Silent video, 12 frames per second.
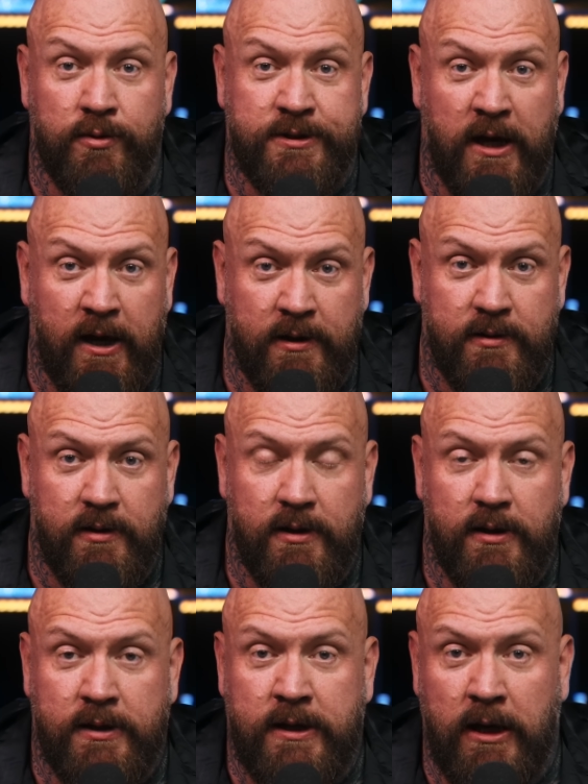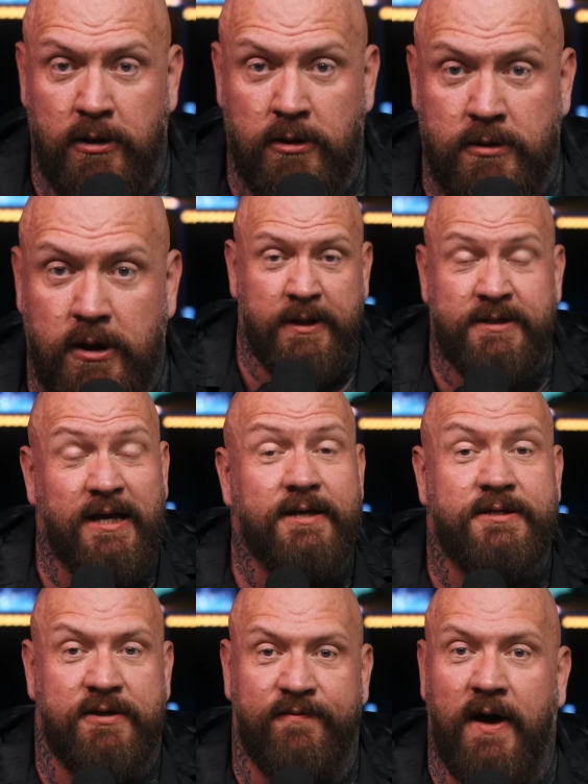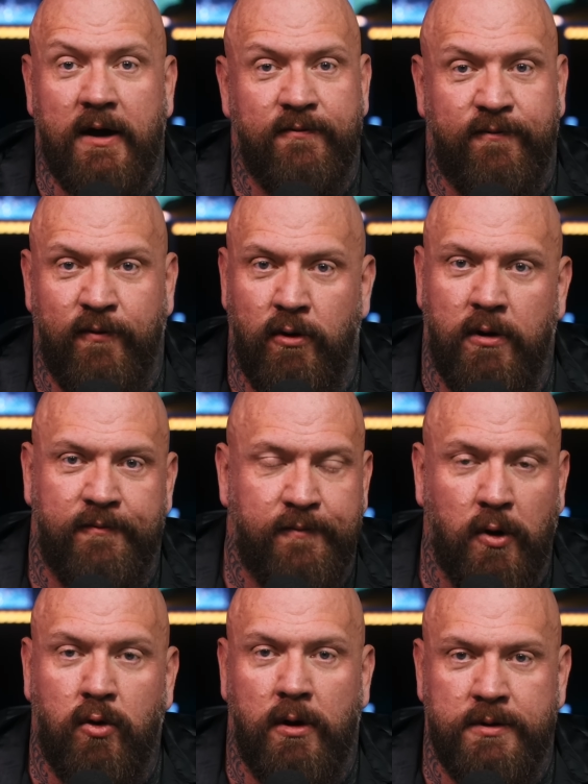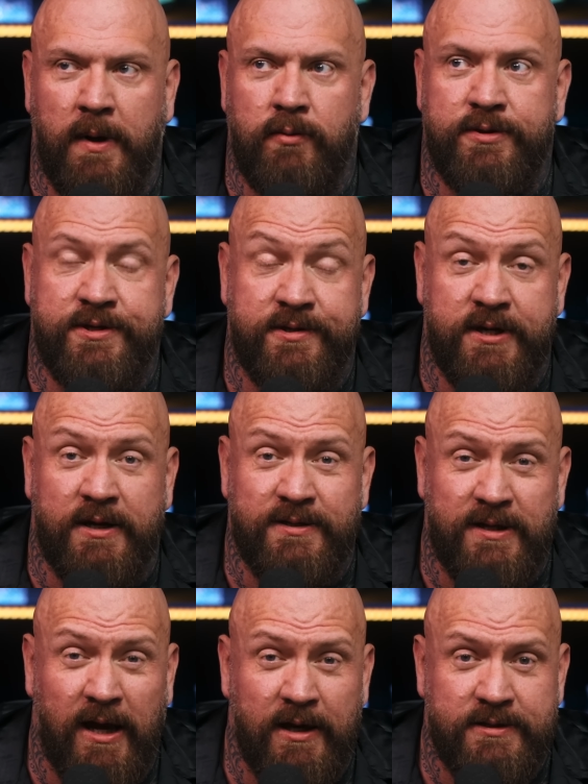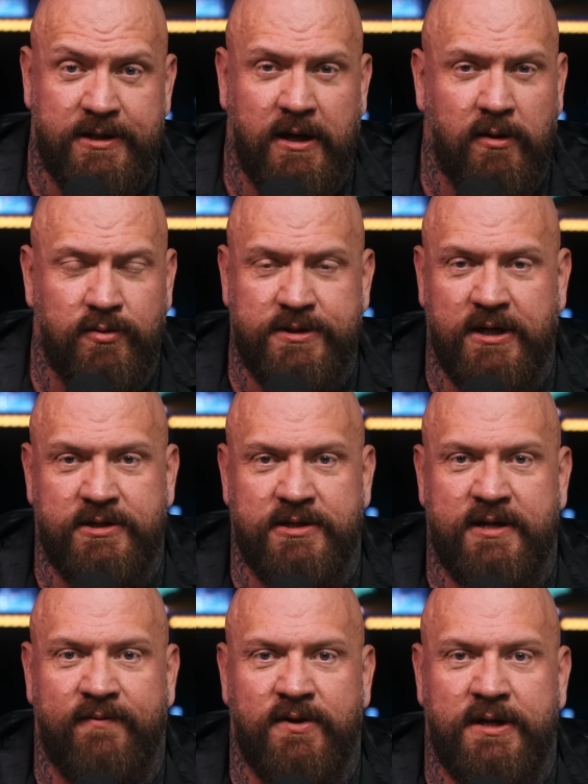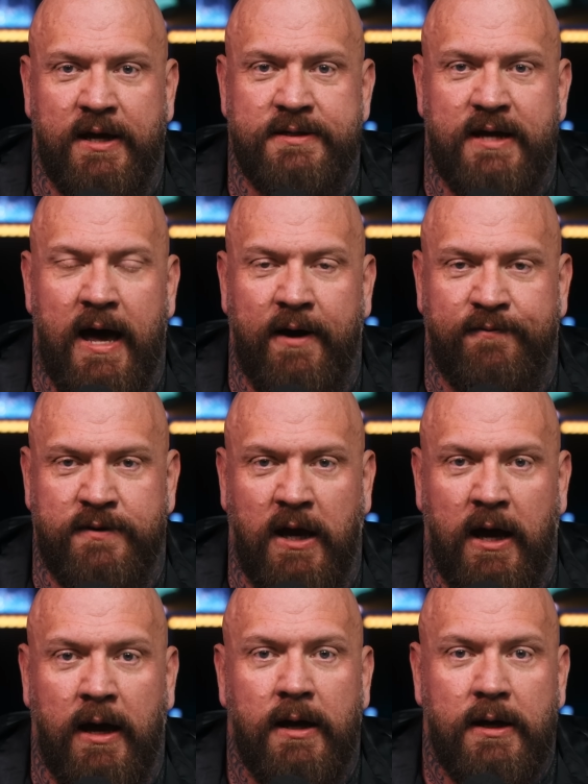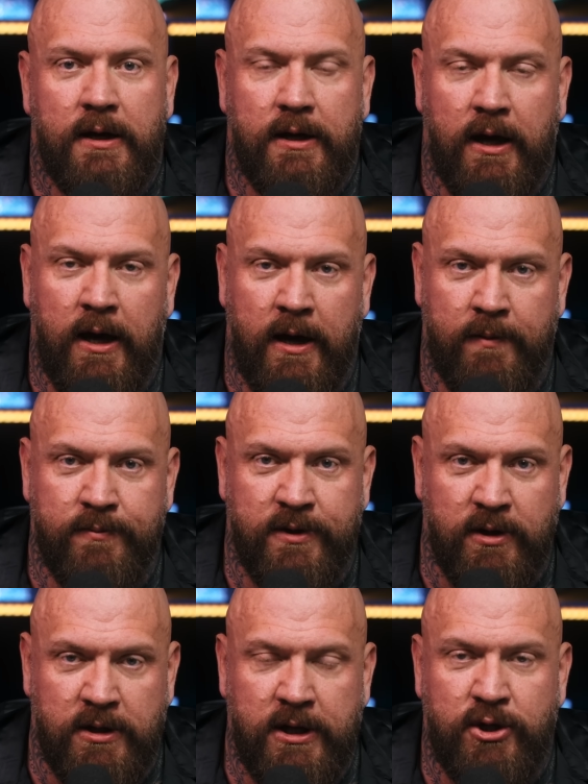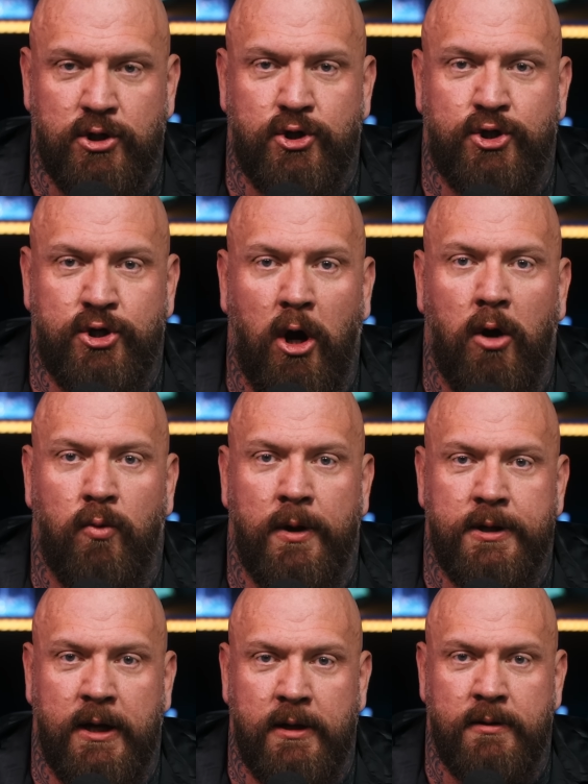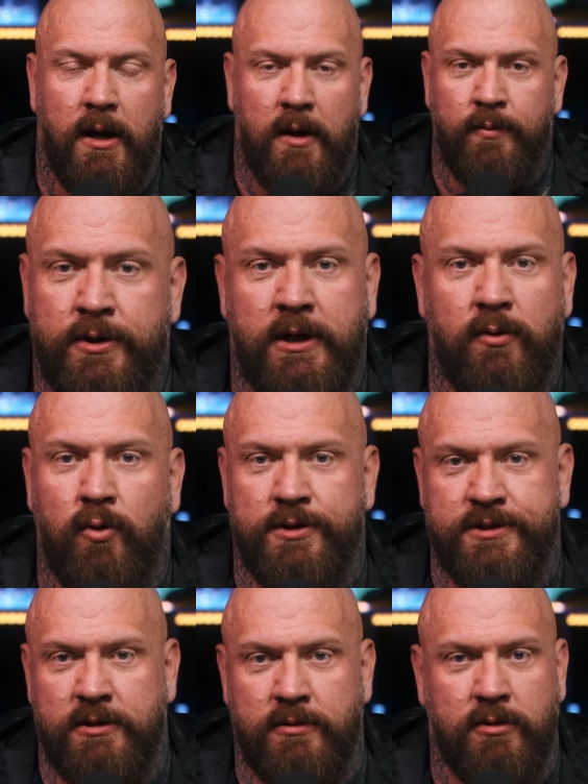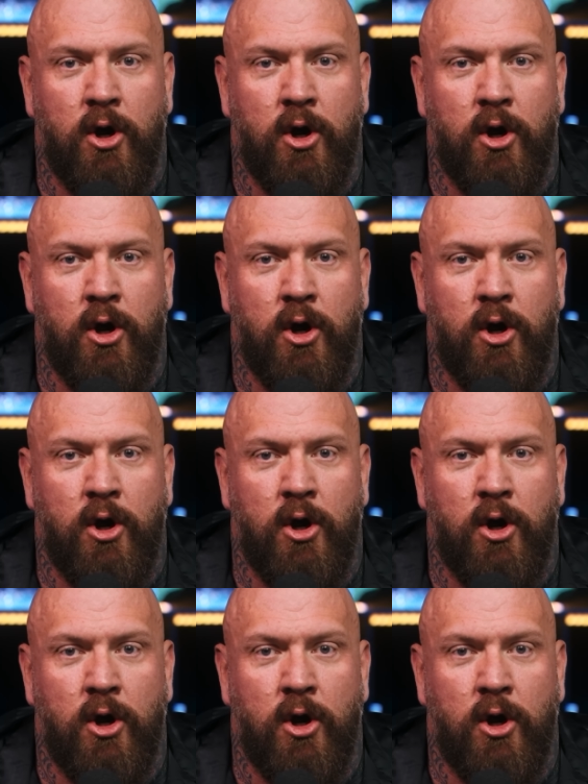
was hit killed. He did survive for about six days, I think it was six or seven days after um, the initial shot went in, but he wasn't